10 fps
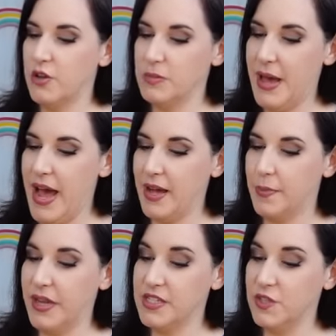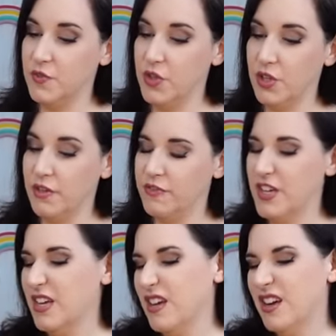goes back because he's full of,
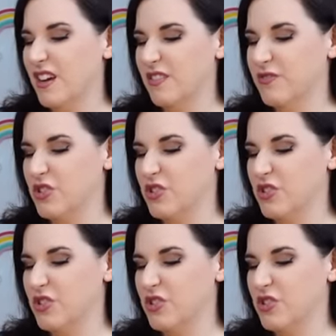of